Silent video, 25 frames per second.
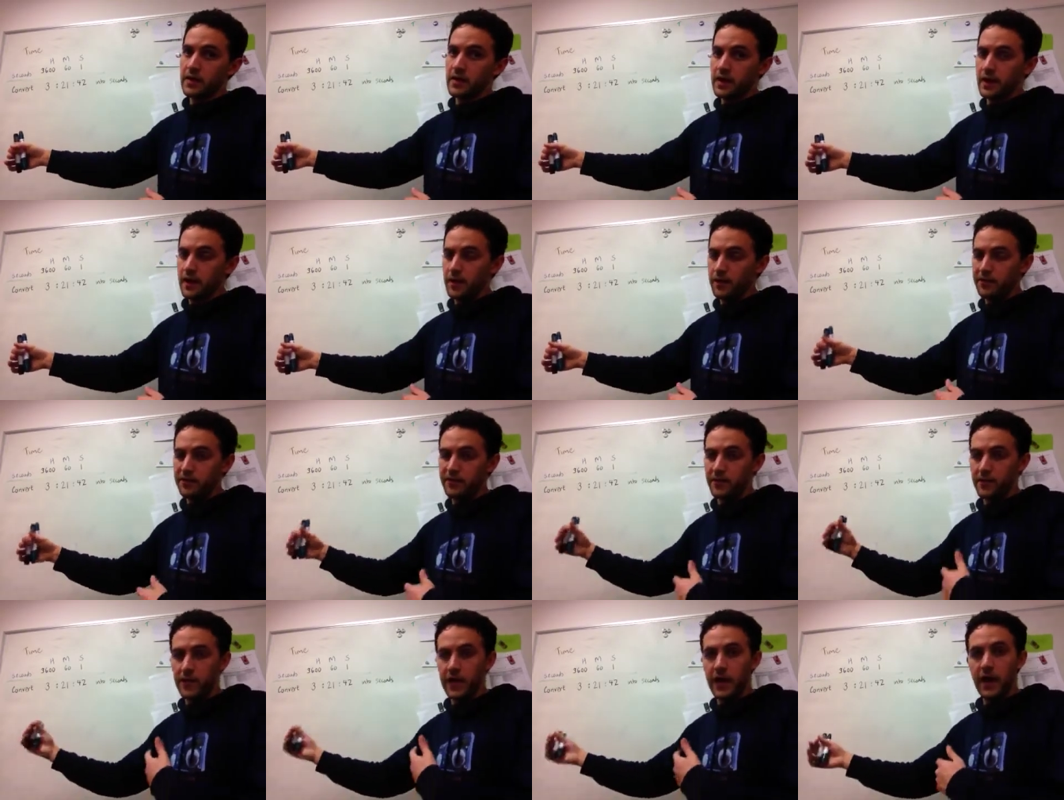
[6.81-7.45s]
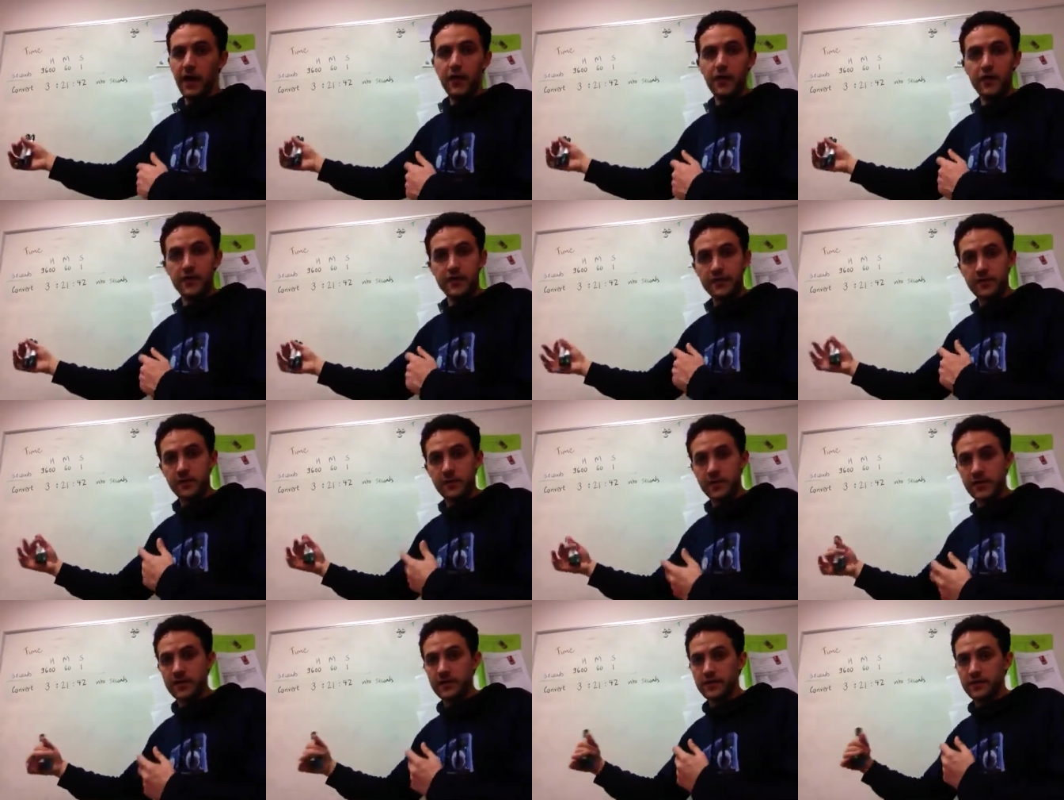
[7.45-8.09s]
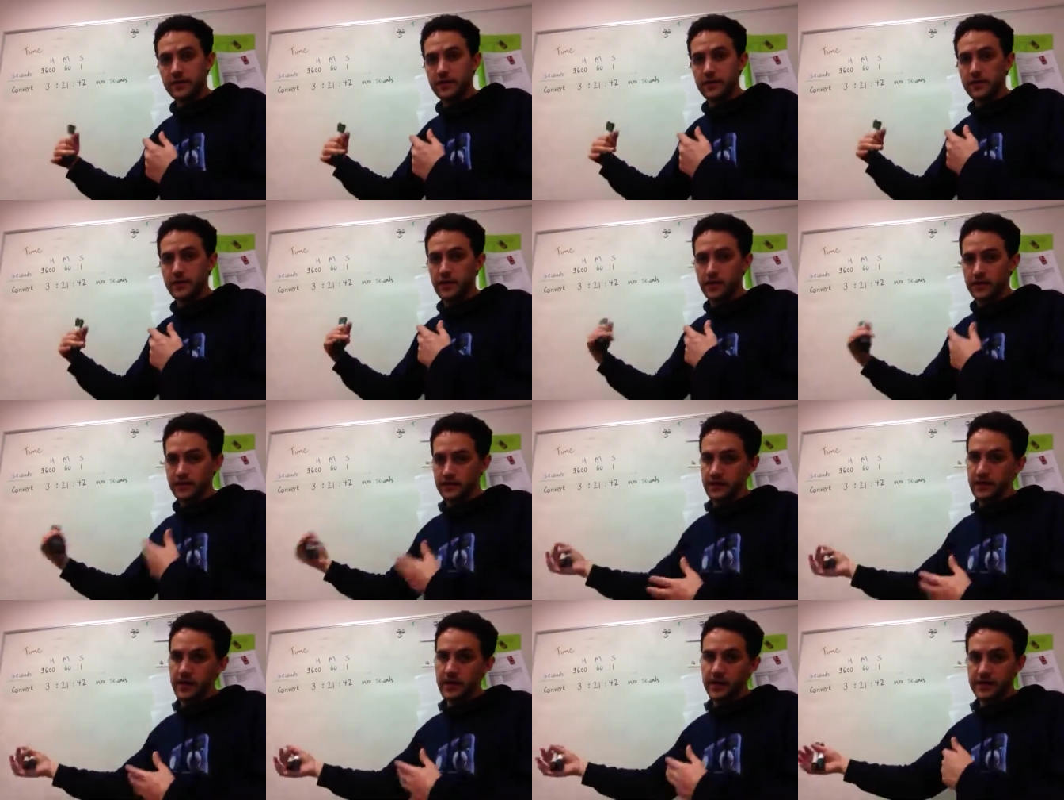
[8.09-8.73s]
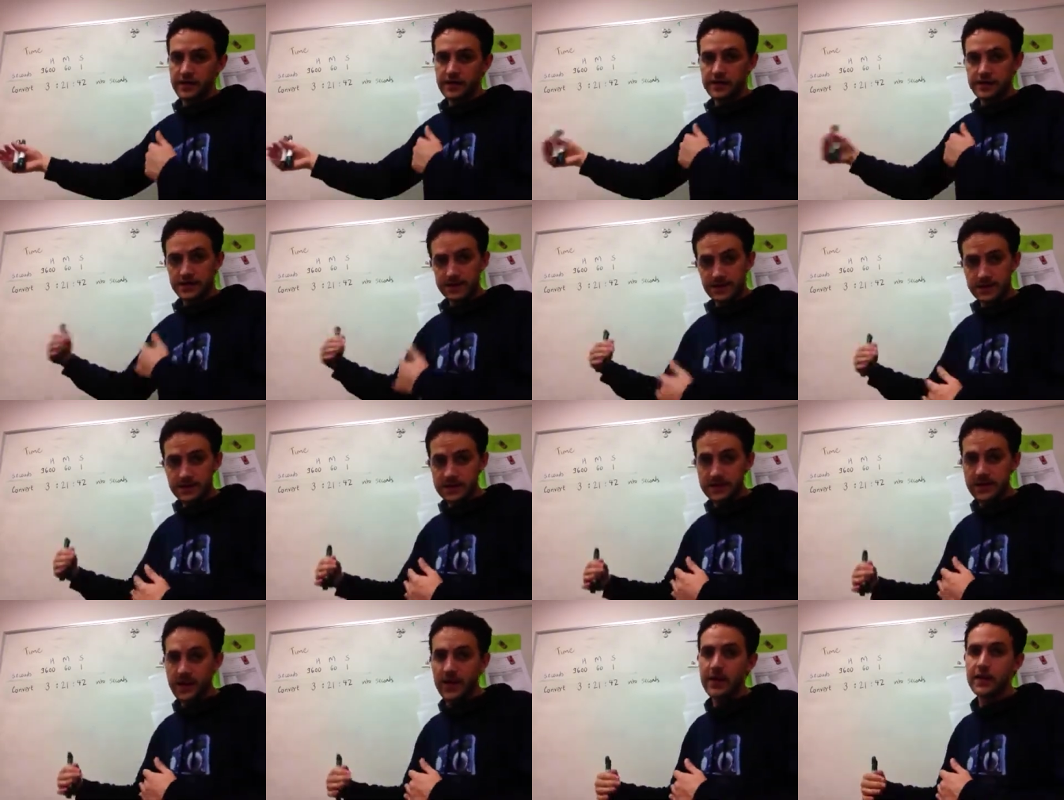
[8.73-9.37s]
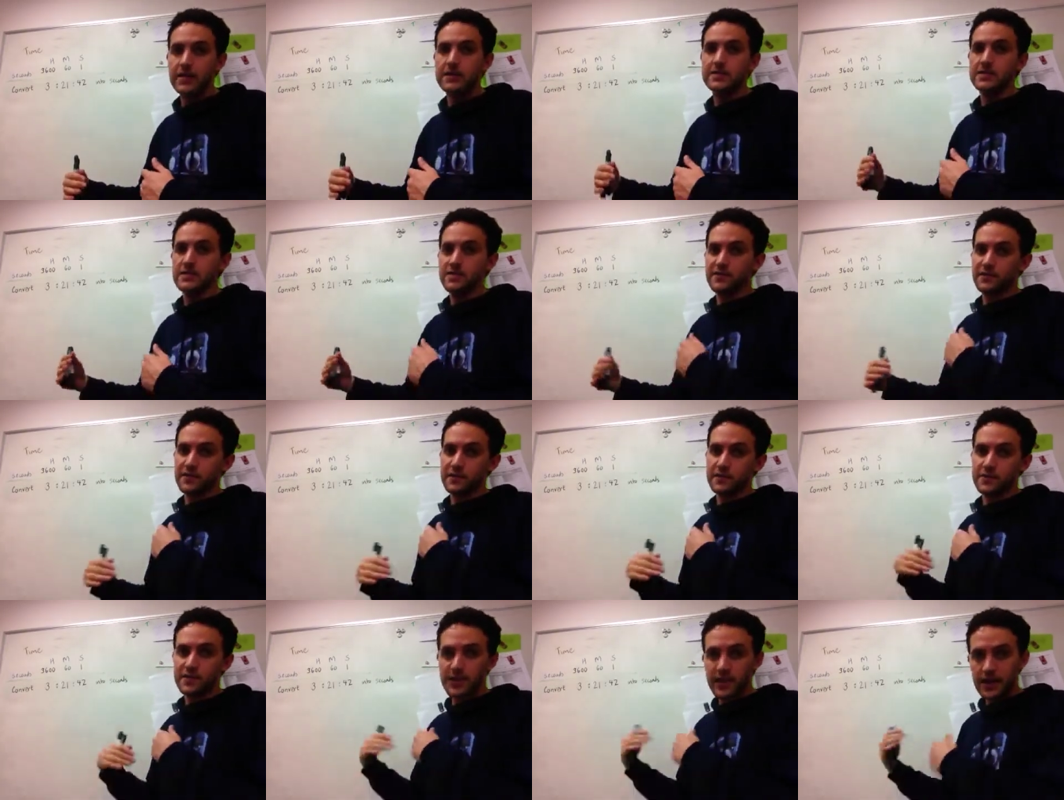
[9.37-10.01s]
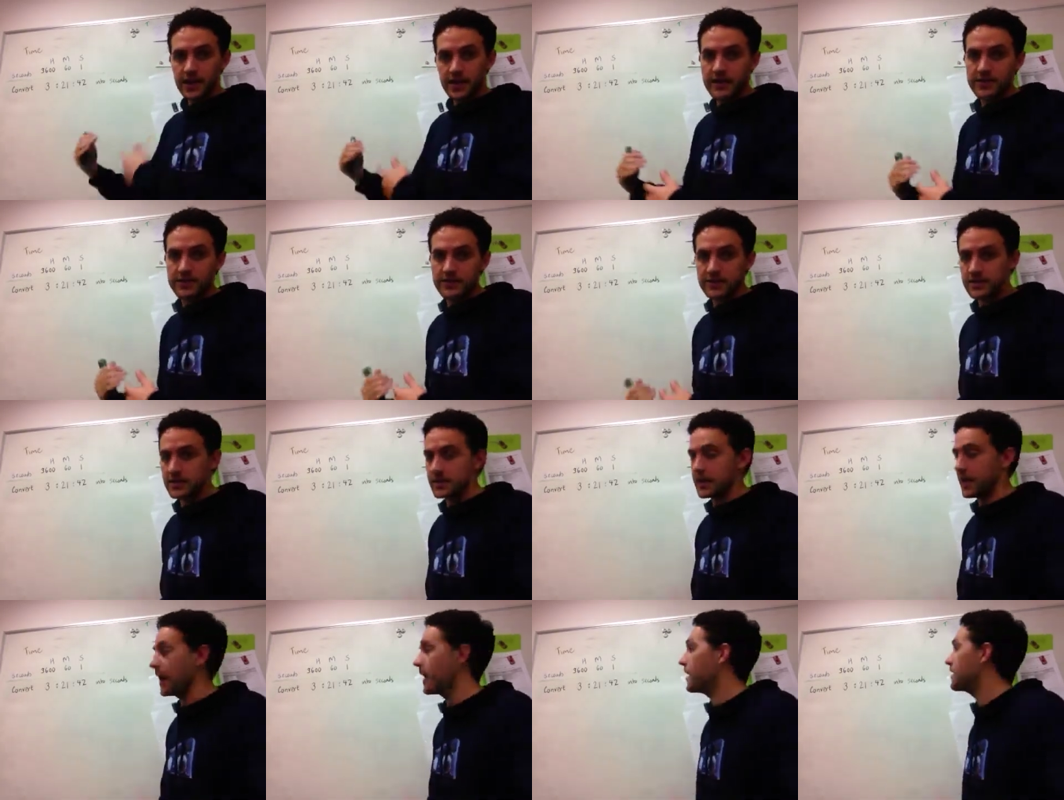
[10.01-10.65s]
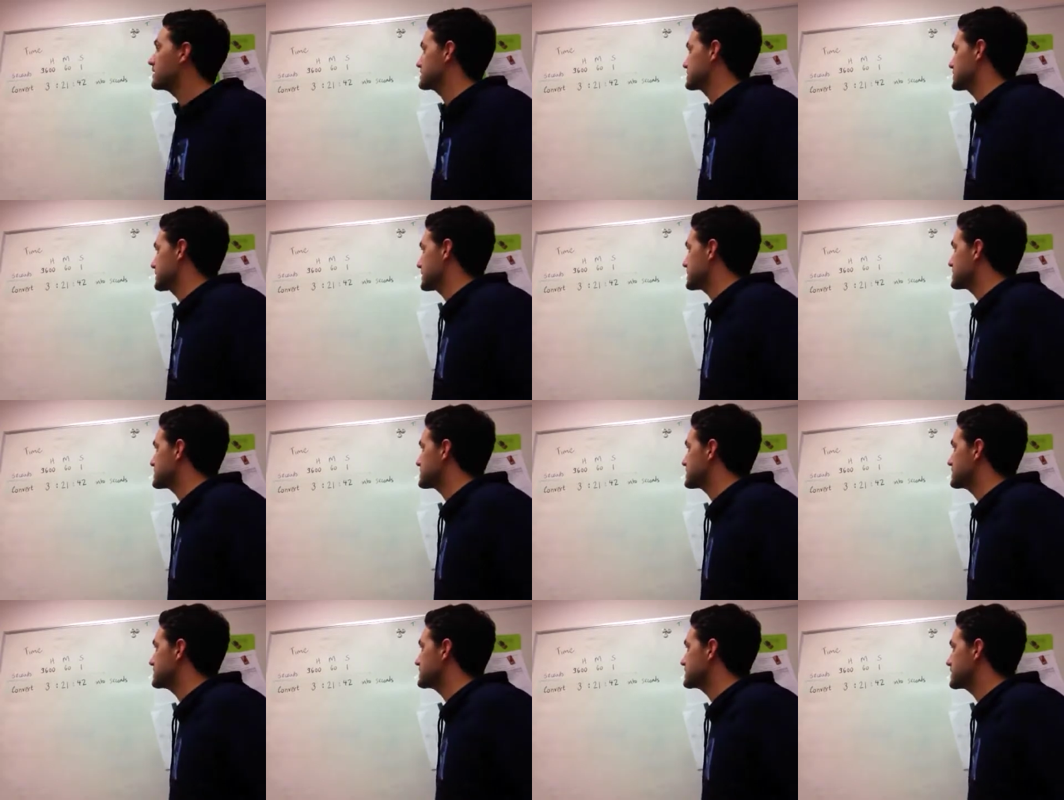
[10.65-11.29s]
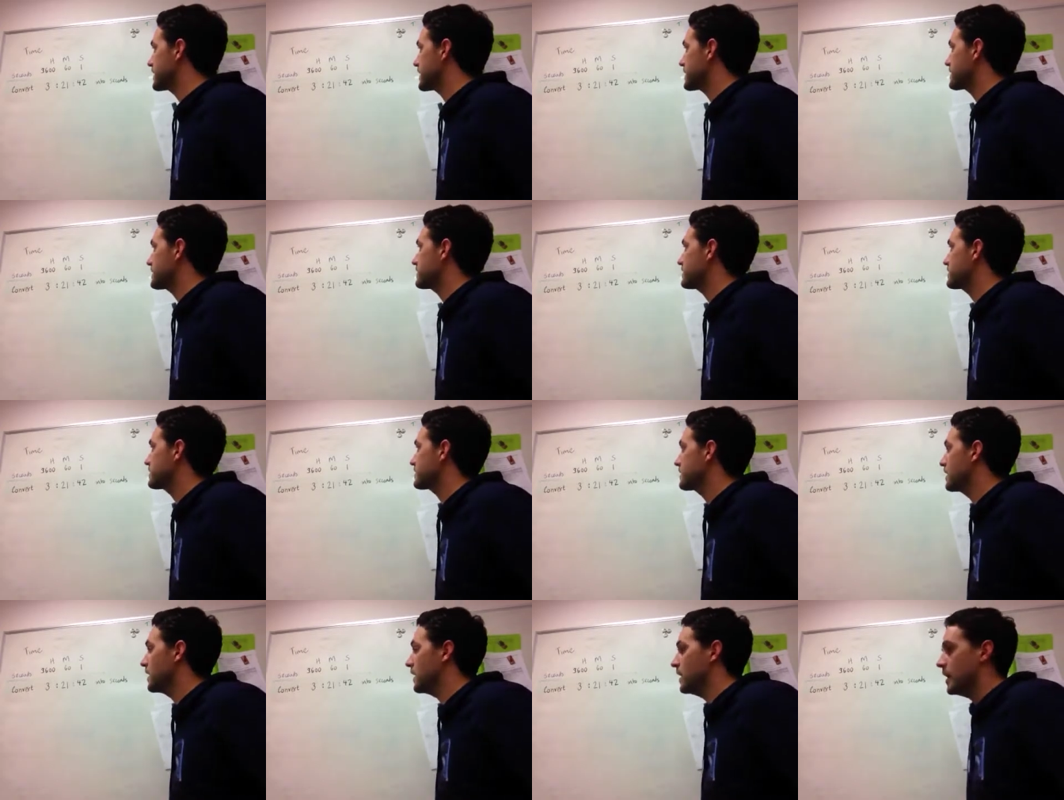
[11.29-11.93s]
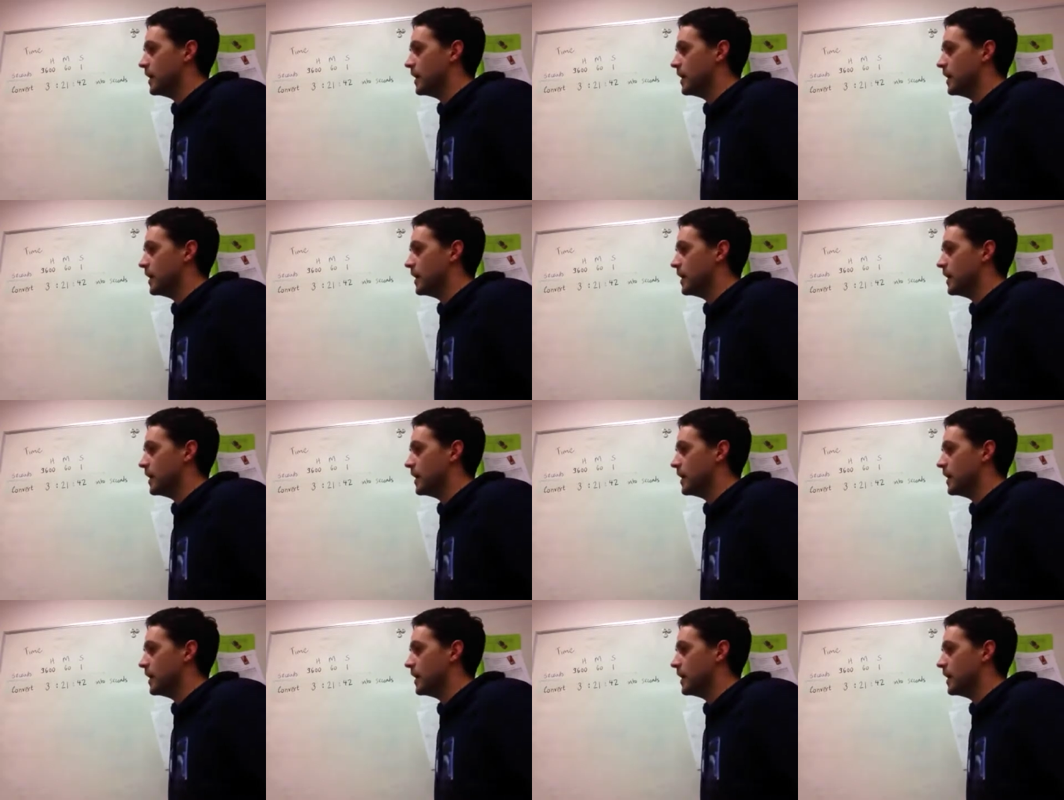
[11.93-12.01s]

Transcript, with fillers: um, from hours, minutes, and seconds into seconds, and from seconds into hours, minutes, and seconds.